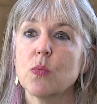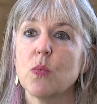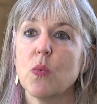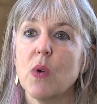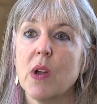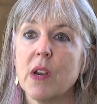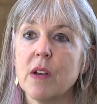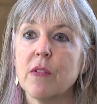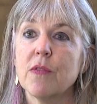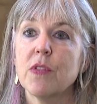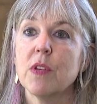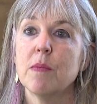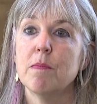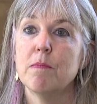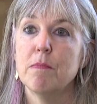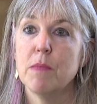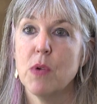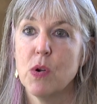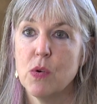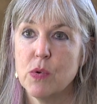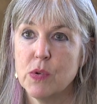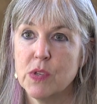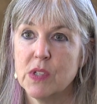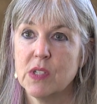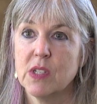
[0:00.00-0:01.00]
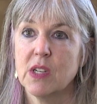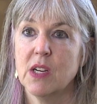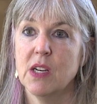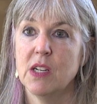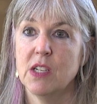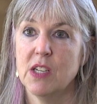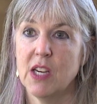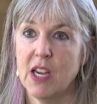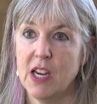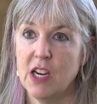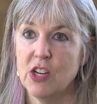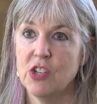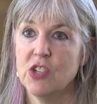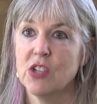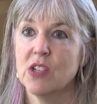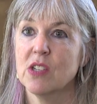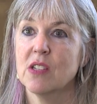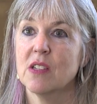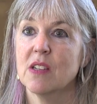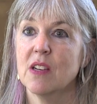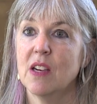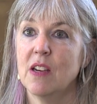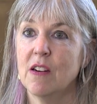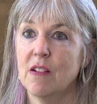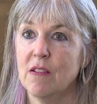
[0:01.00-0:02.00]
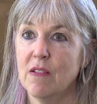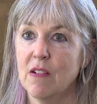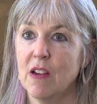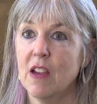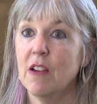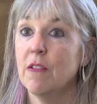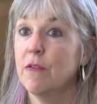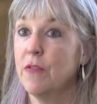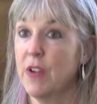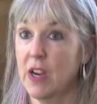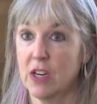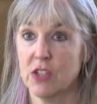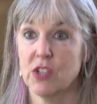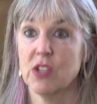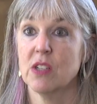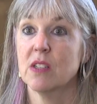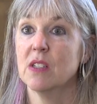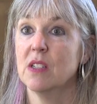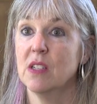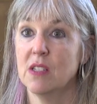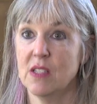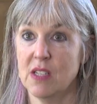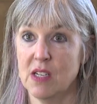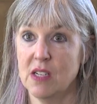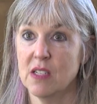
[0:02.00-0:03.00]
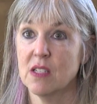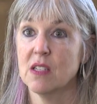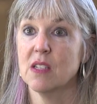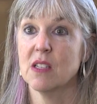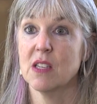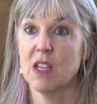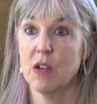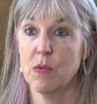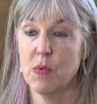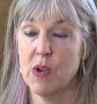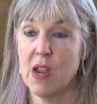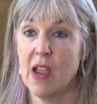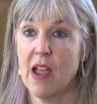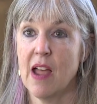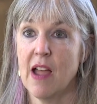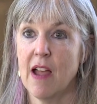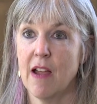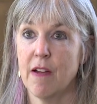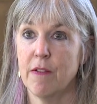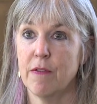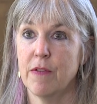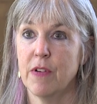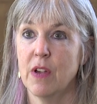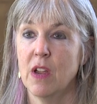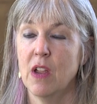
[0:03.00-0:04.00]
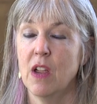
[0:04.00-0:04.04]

one of the most contagious in infectious diseases that we have.